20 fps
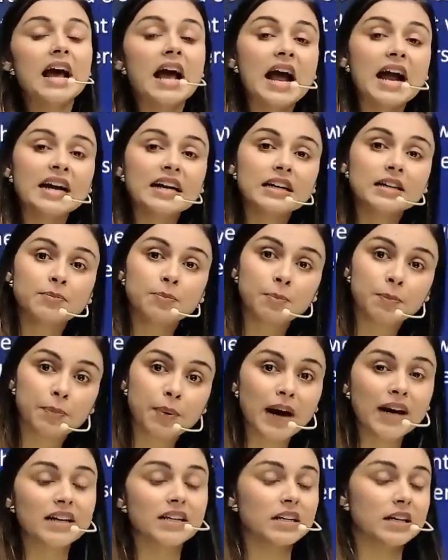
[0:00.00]
and
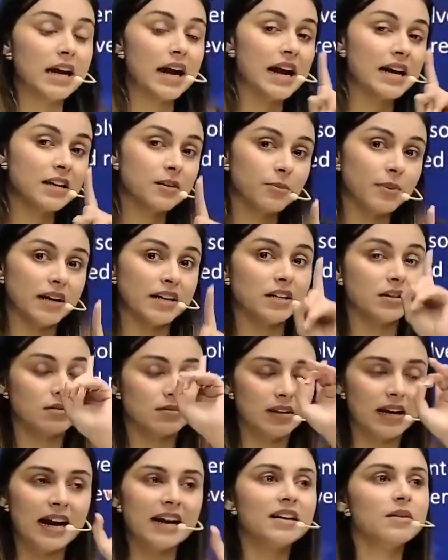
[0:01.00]
but and but
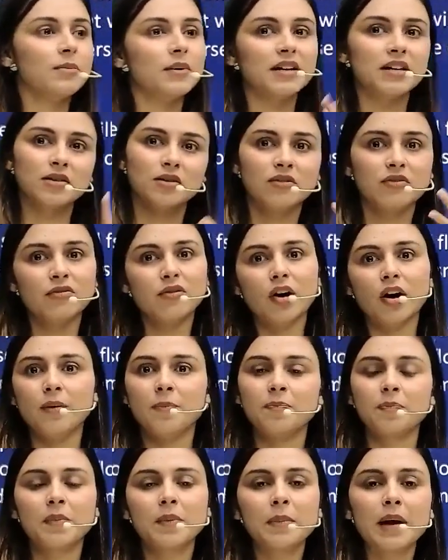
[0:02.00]
and but
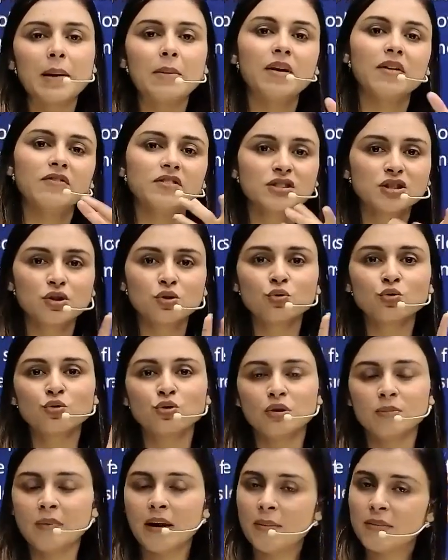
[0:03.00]
wow ma'am has
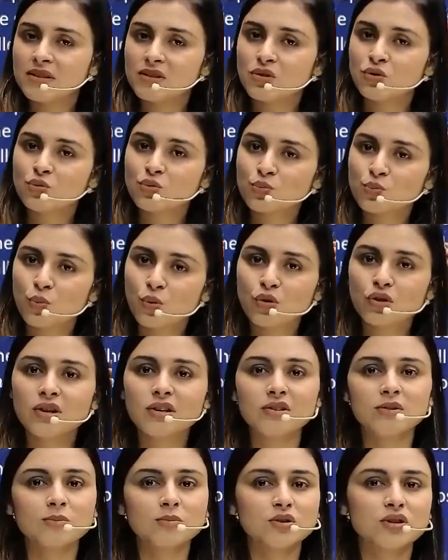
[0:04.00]
used ma'am has used both the
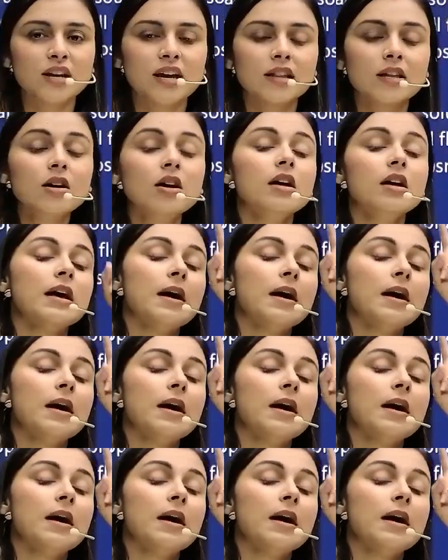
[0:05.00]
terms together